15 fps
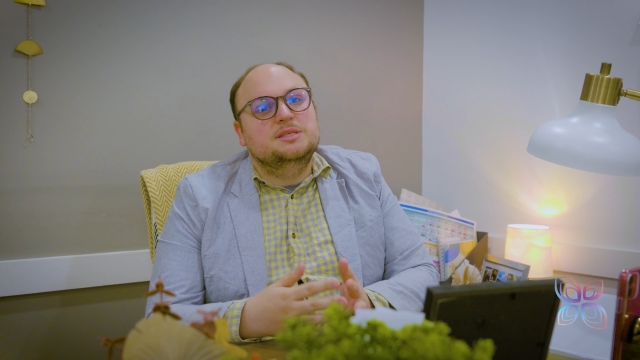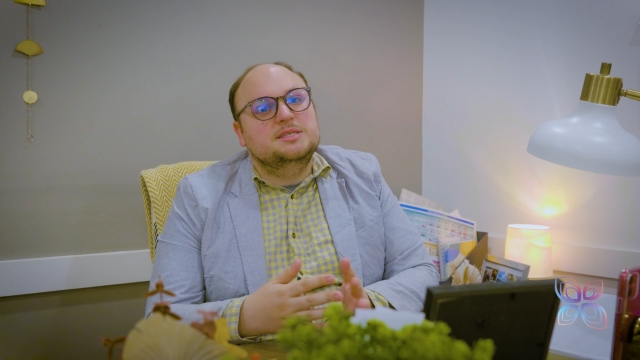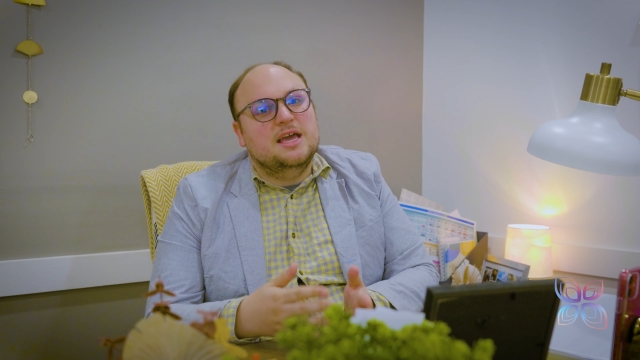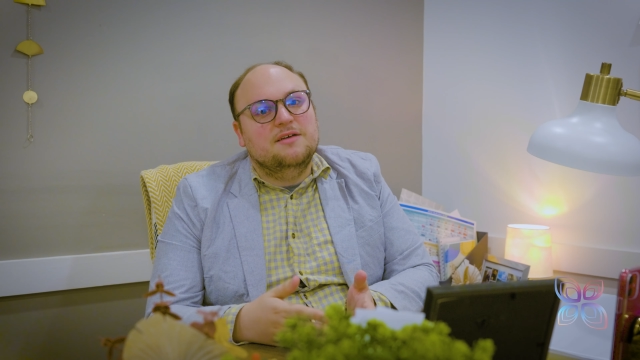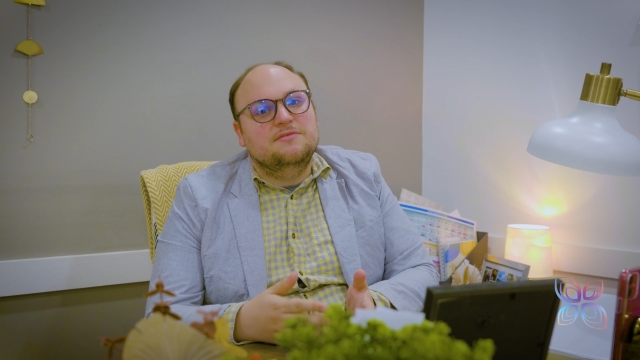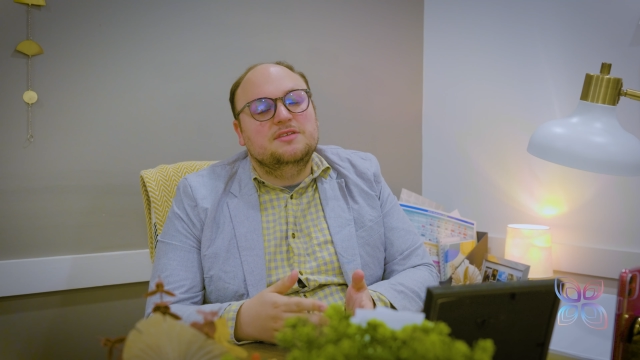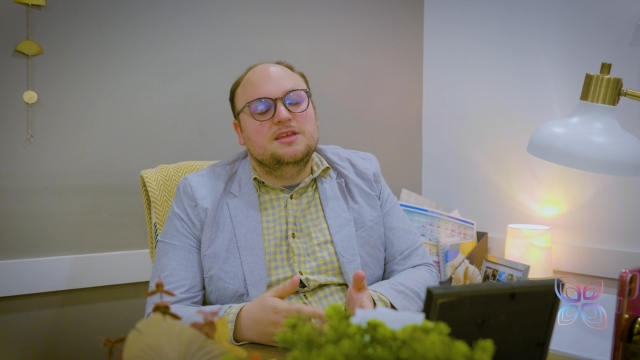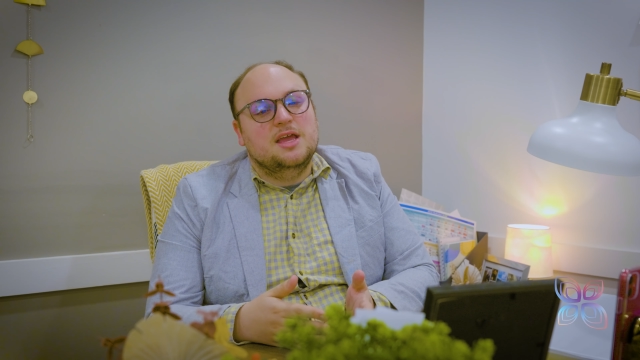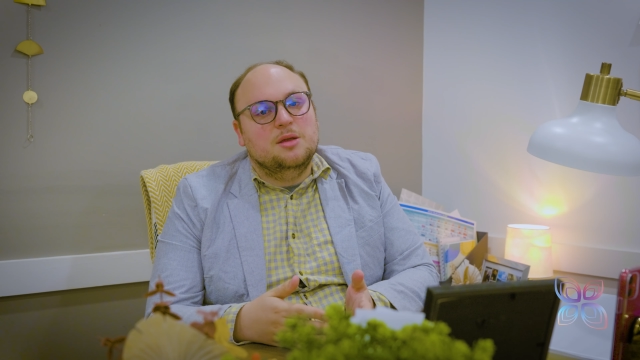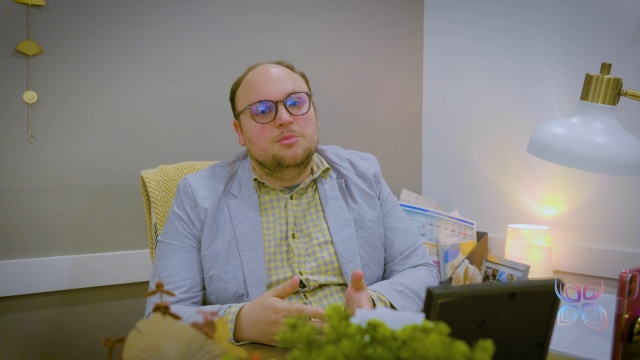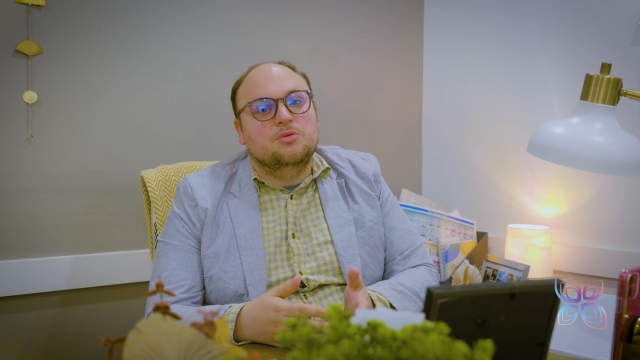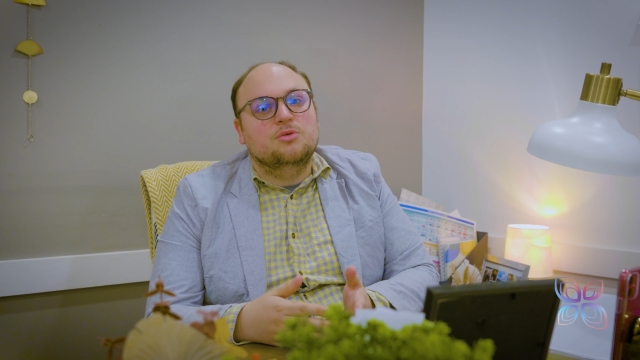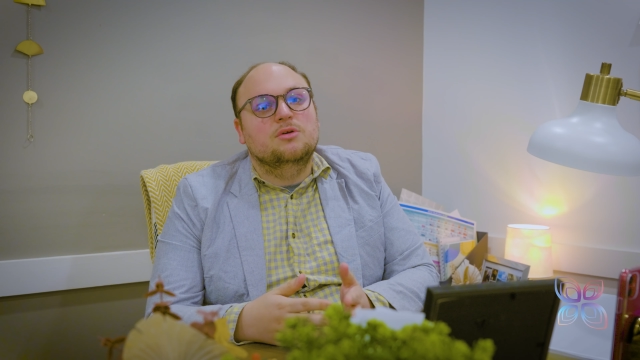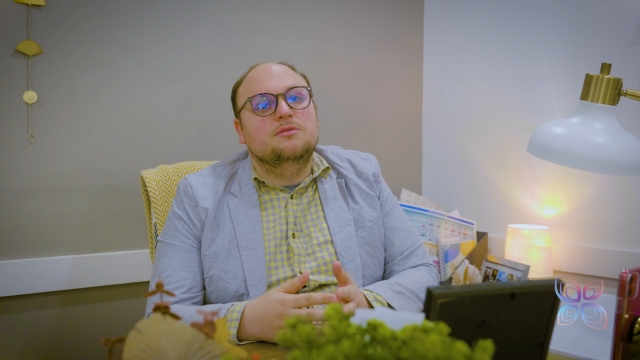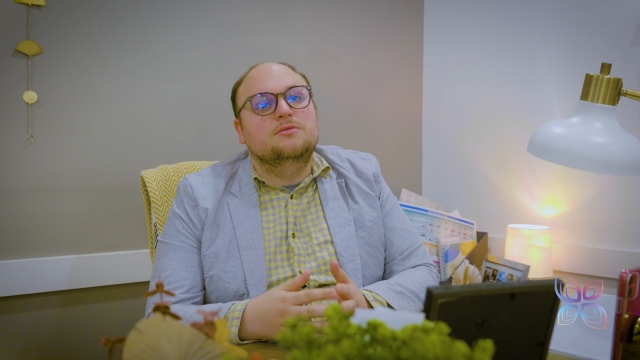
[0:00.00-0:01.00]
that's FDA
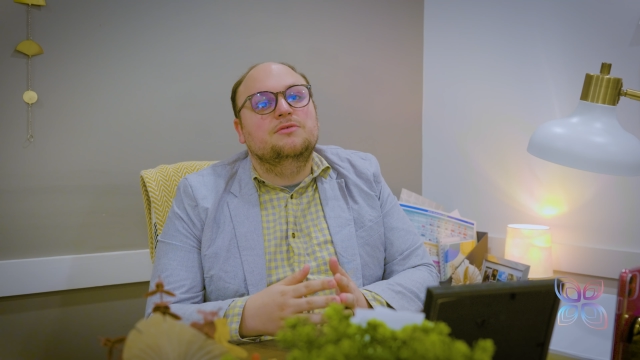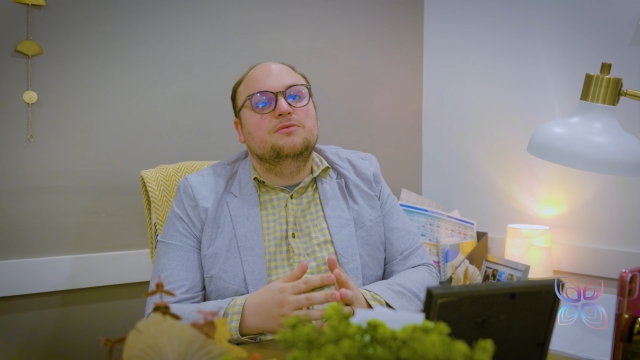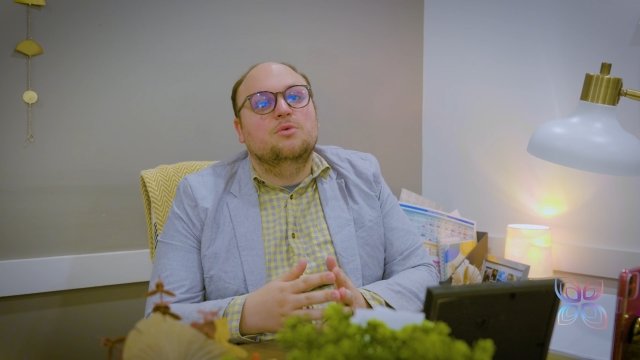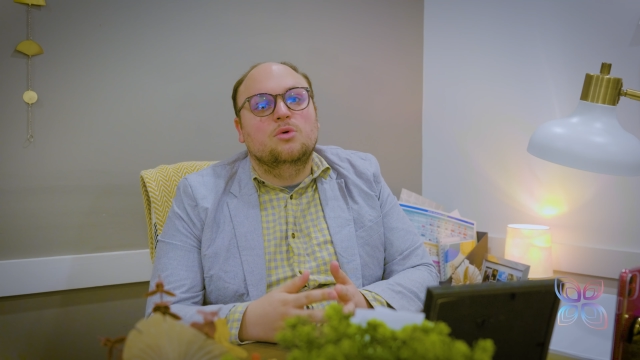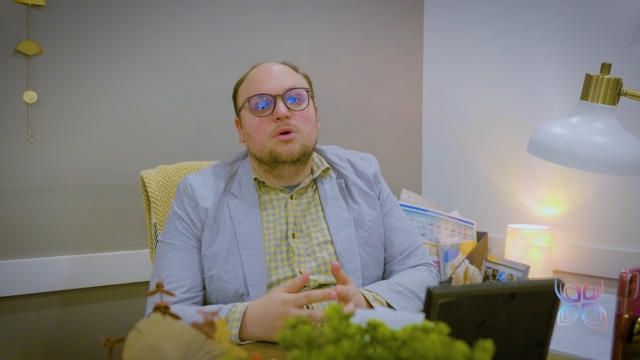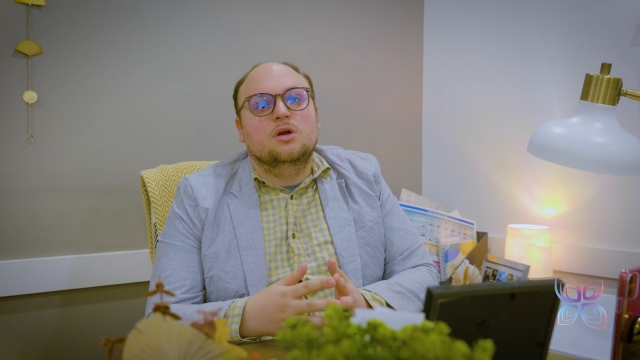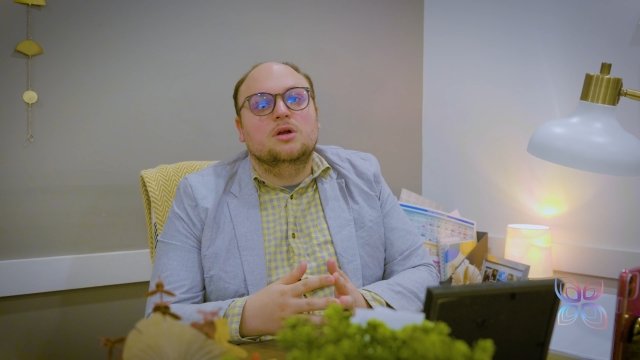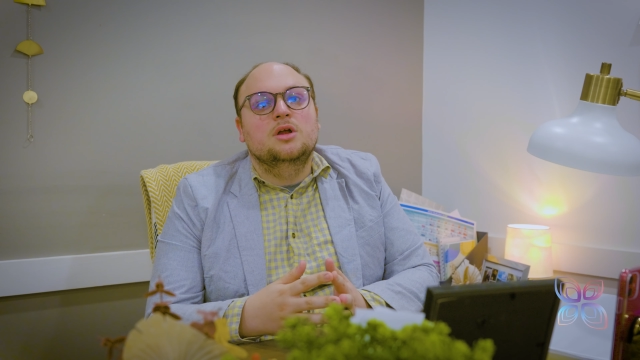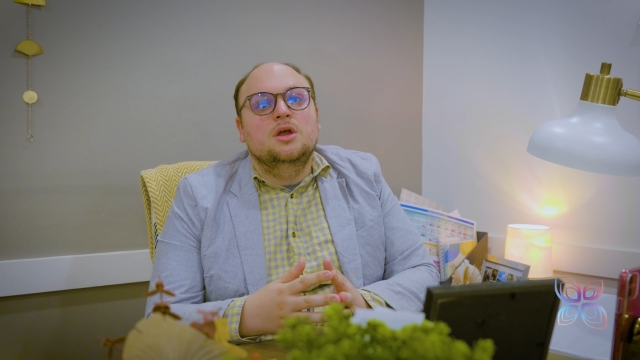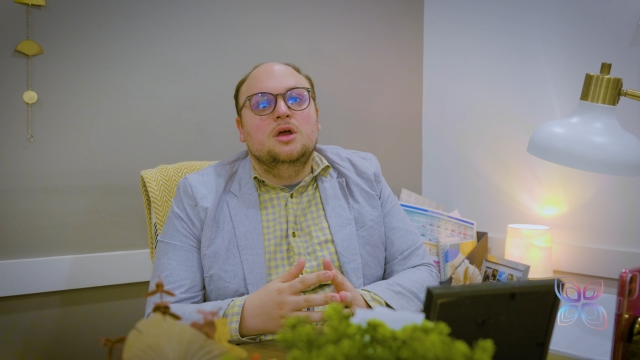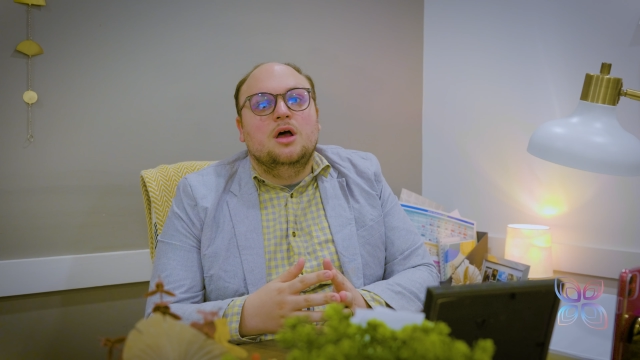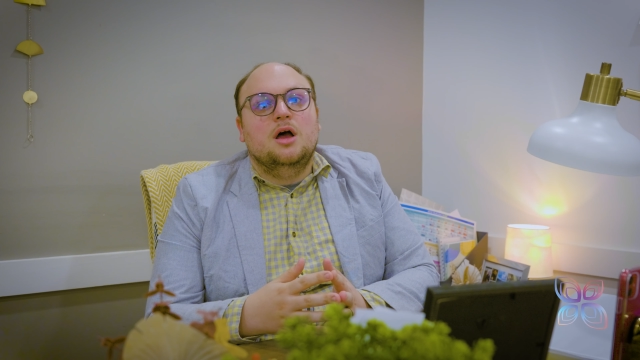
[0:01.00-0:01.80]
approved for